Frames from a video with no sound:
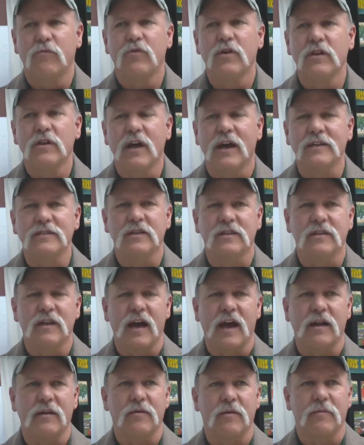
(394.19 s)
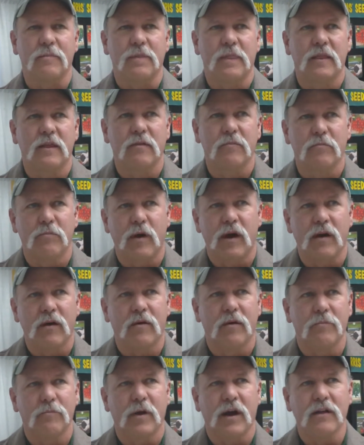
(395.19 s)
Realizing that
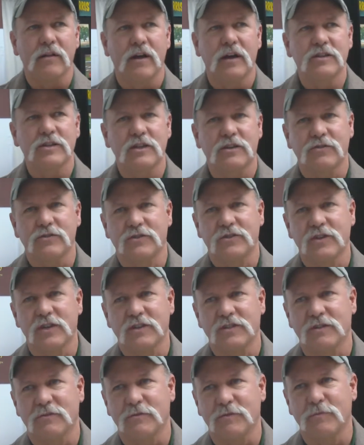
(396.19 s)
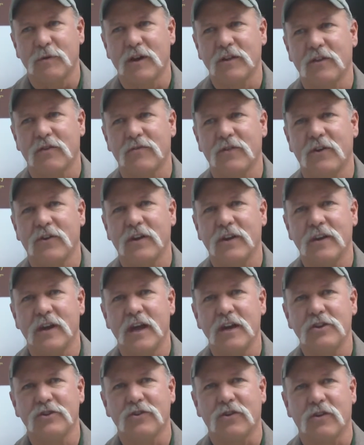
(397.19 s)
biological systems, by their very
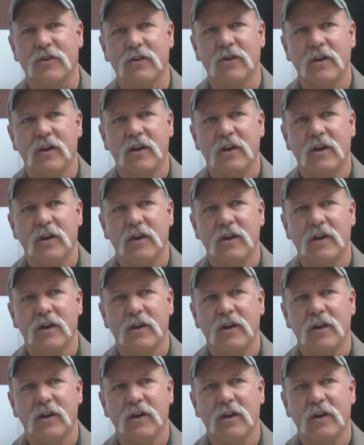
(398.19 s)
nature,